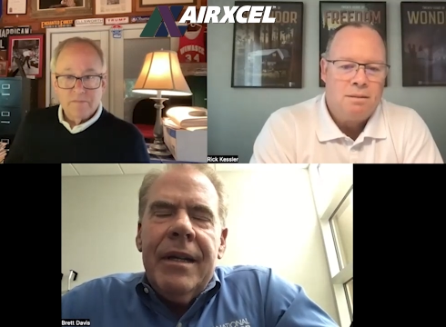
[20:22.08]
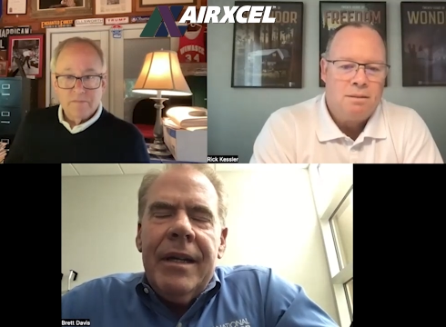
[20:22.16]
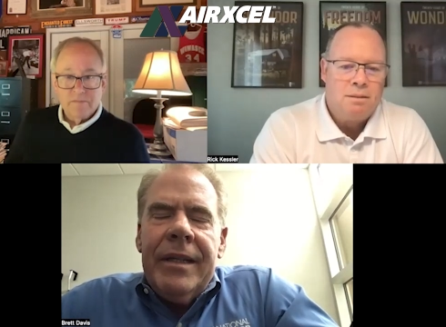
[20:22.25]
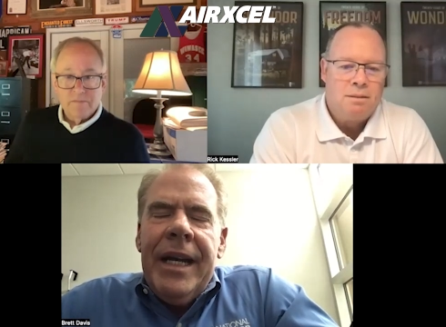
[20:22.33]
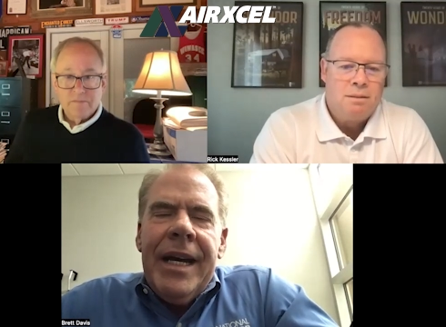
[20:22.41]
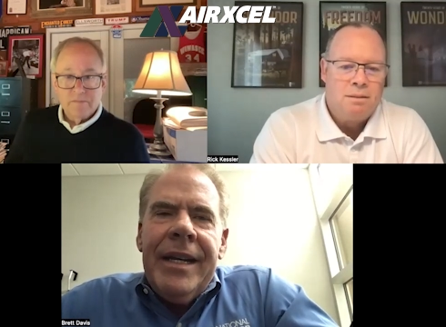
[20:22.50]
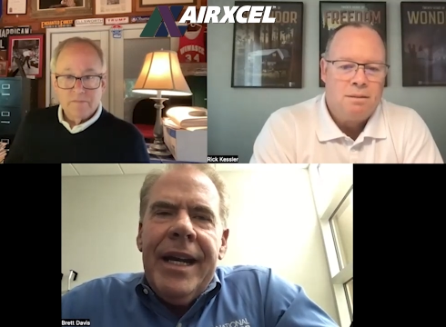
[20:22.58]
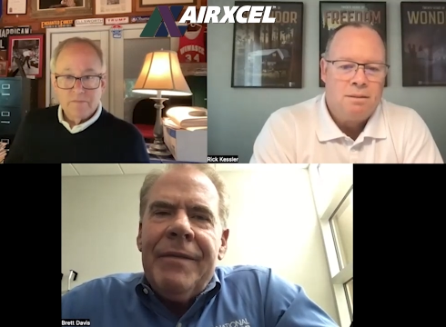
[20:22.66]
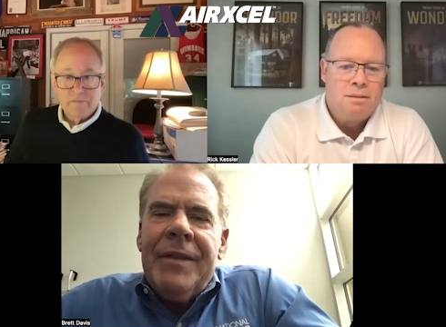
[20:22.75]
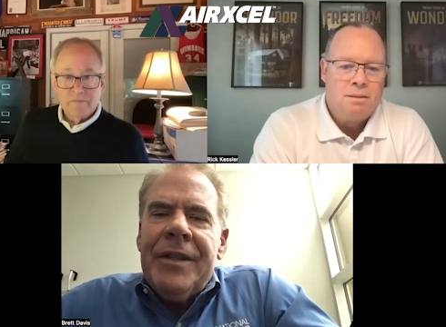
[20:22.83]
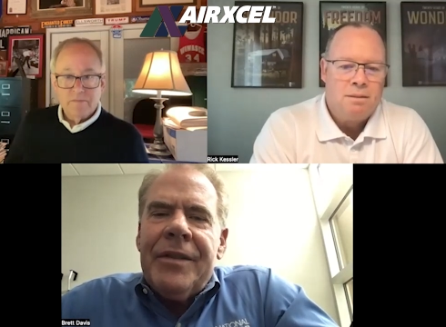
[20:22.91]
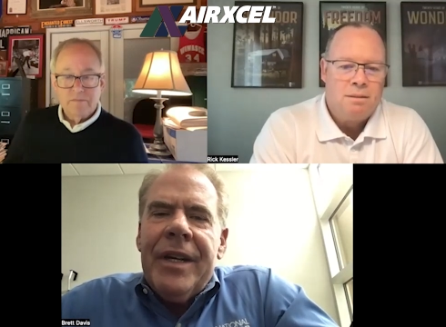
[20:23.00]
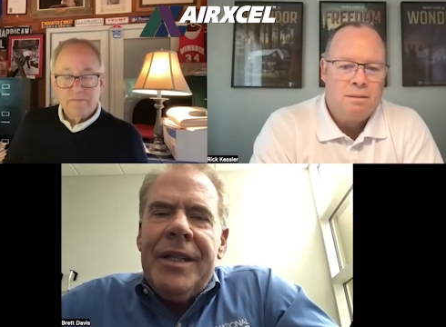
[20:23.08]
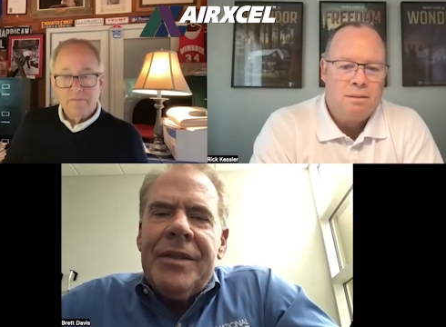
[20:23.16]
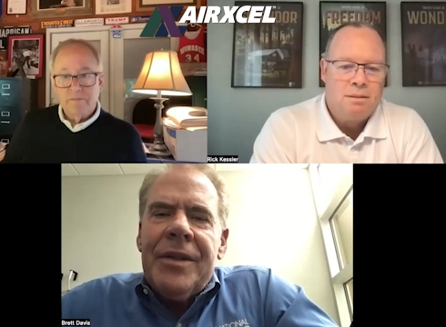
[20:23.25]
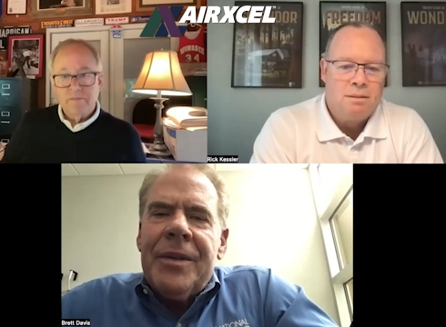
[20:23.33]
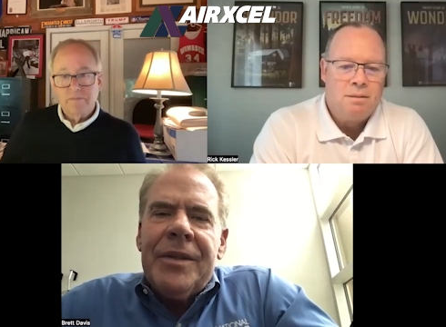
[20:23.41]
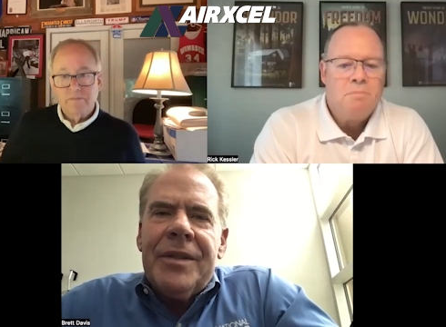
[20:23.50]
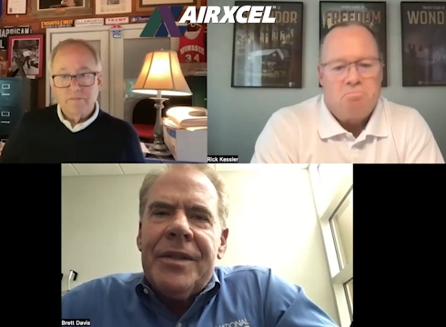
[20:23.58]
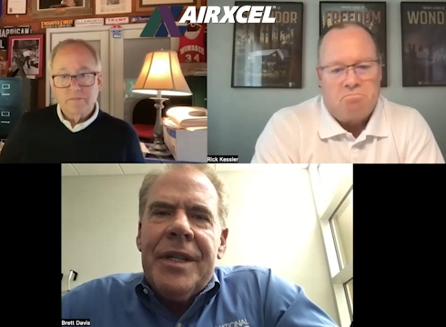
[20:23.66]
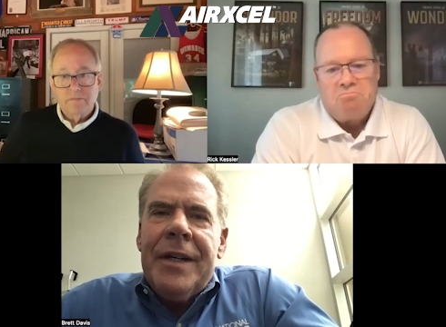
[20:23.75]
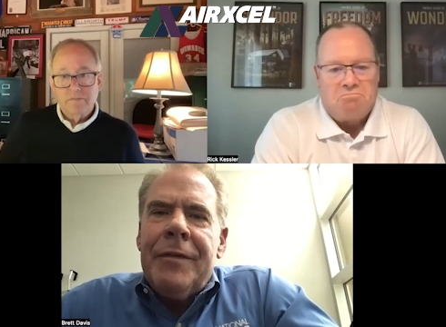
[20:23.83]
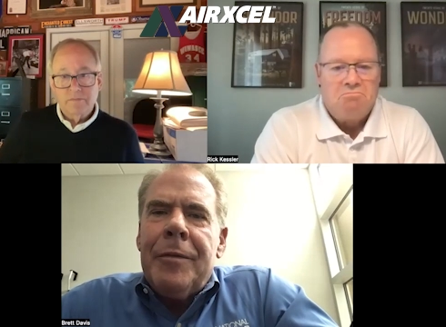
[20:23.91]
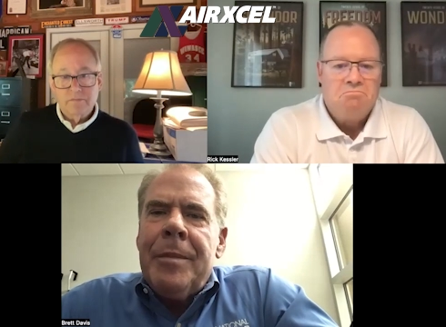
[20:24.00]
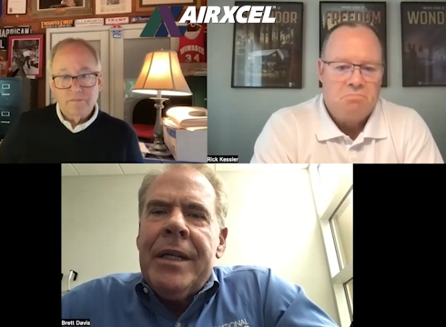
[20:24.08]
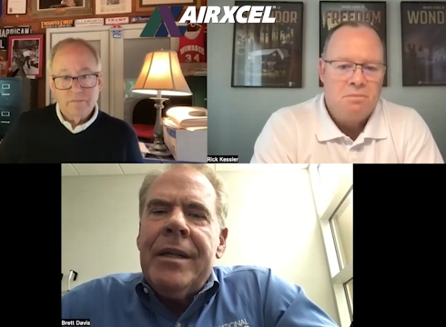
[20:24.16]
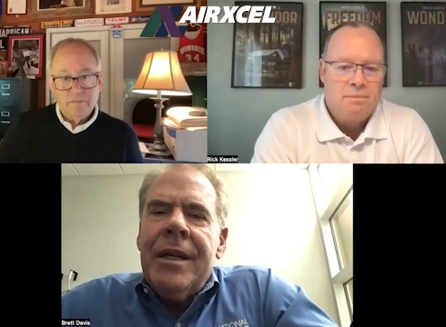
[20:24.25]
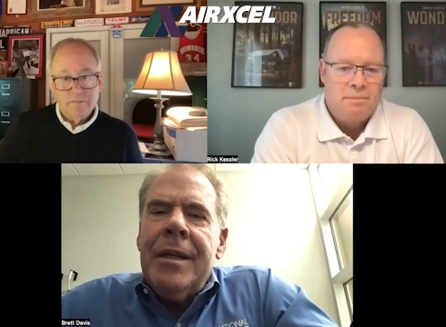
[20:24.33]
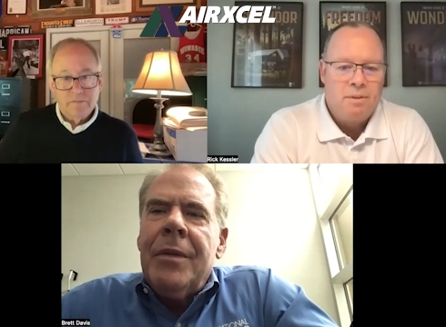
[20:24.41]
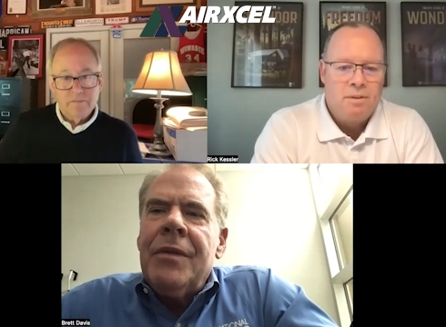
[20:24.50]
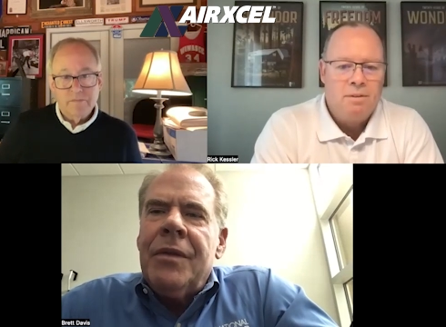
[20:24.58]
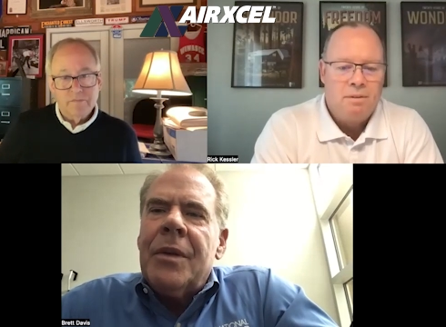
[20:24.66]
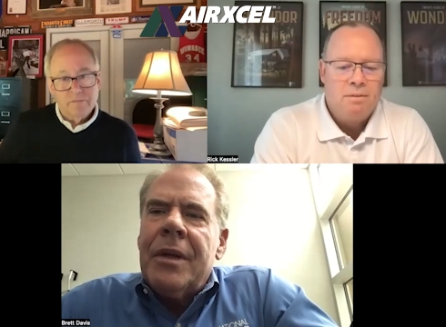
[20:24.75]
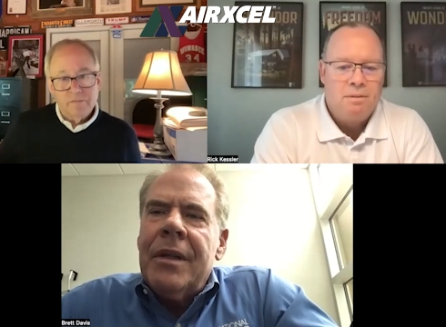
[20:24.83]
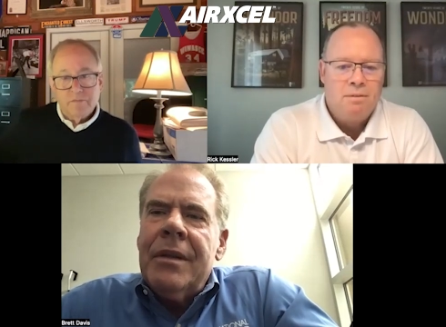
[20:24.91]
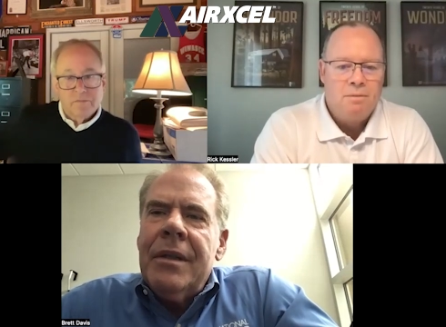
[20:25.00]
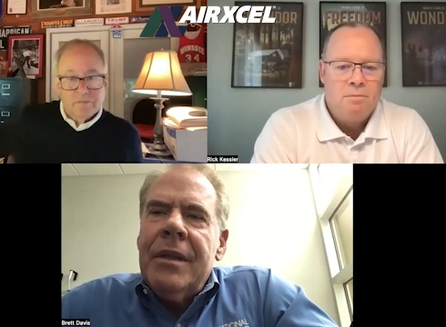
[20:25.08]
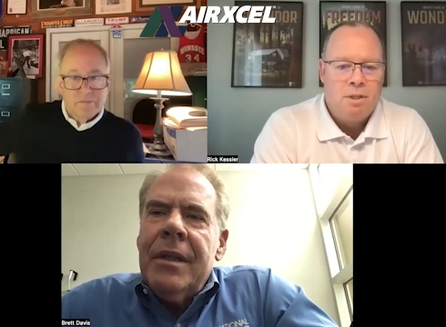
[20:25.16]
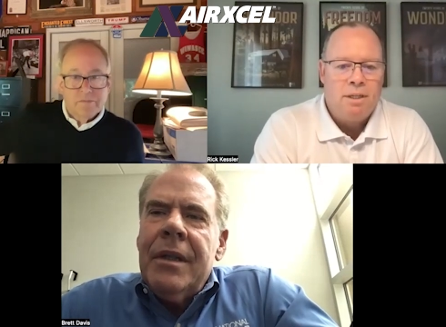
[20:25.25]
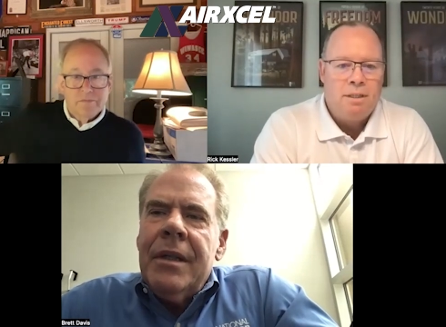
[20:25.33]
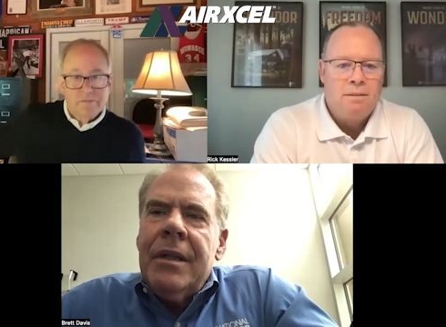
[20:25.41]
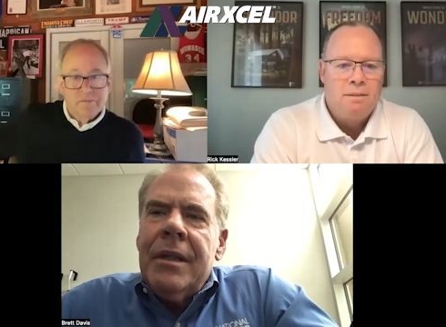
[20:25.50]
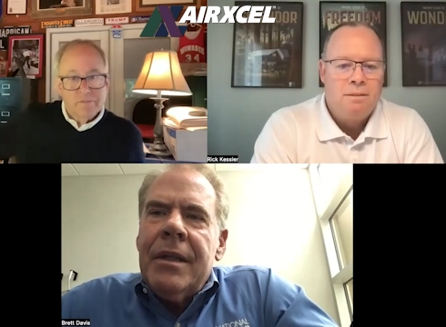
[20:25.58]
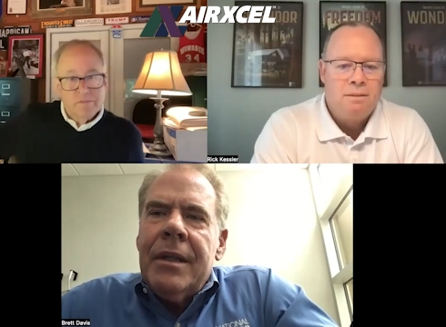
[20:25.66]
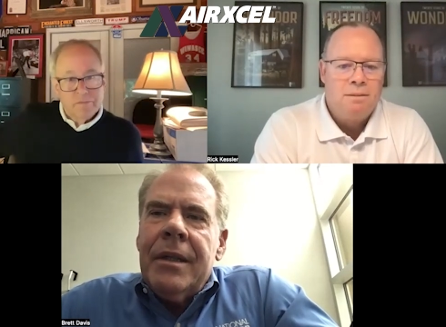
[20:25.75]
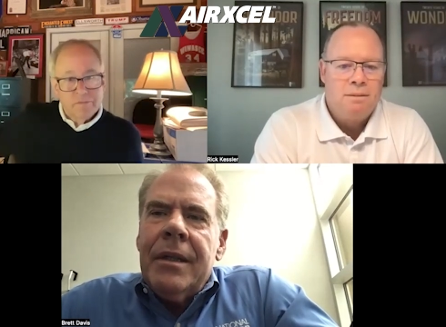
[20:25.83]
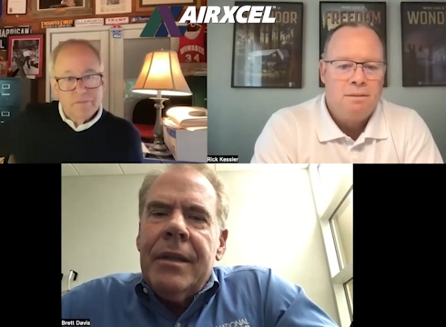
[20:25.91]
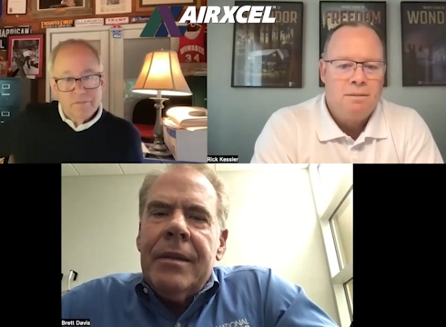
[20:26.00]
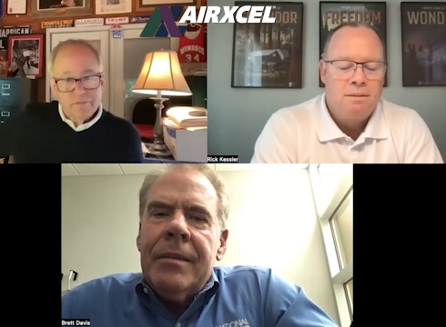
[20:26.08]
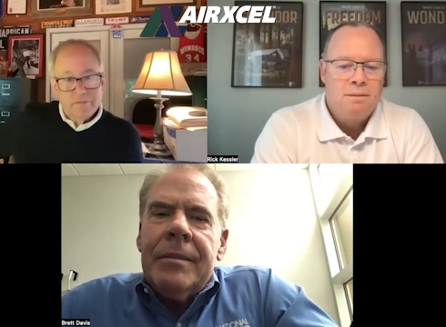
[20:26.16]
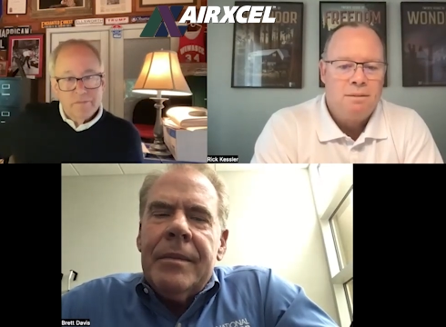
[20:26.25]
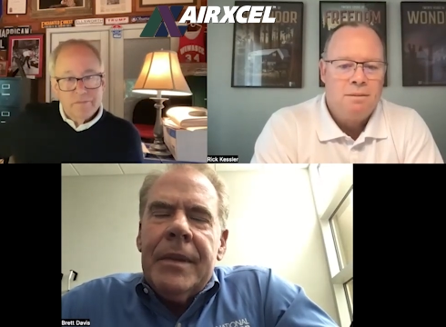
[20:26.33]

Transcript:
Speaker 1: yeah, I'd have to say so because it's never been done before. Right. Um,